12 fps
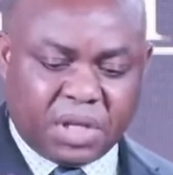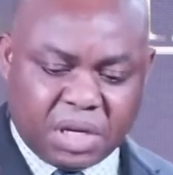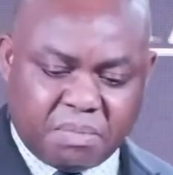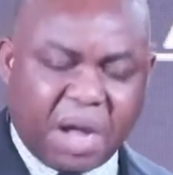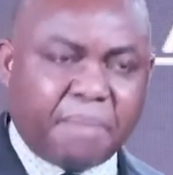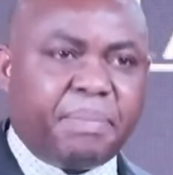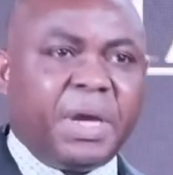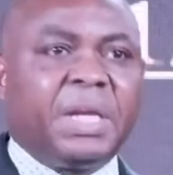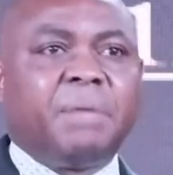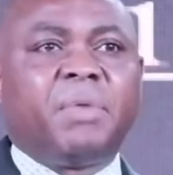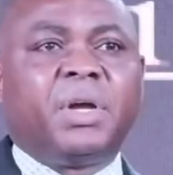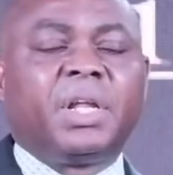The man paid
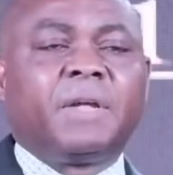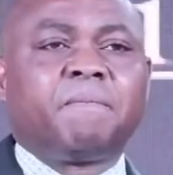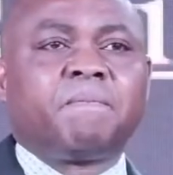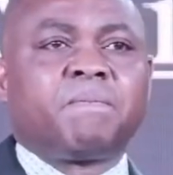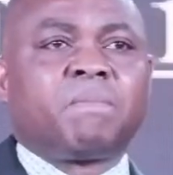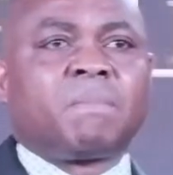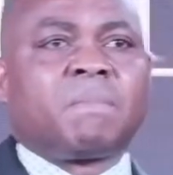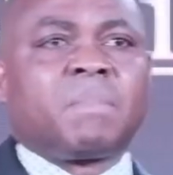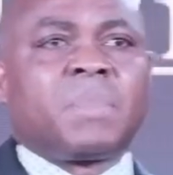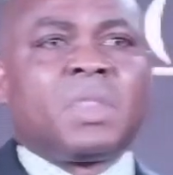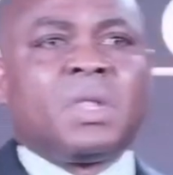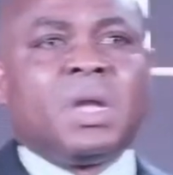the money.
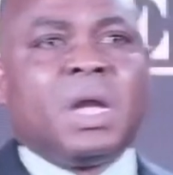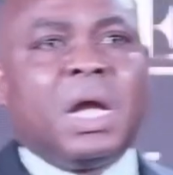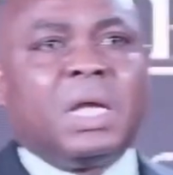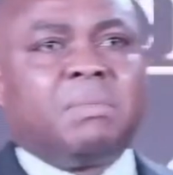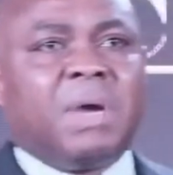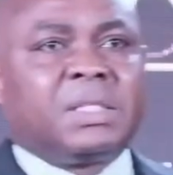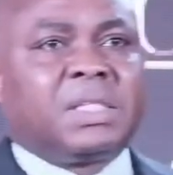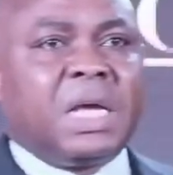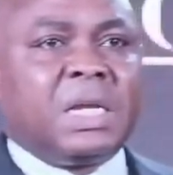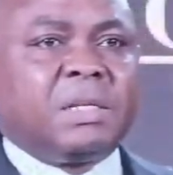And the man said,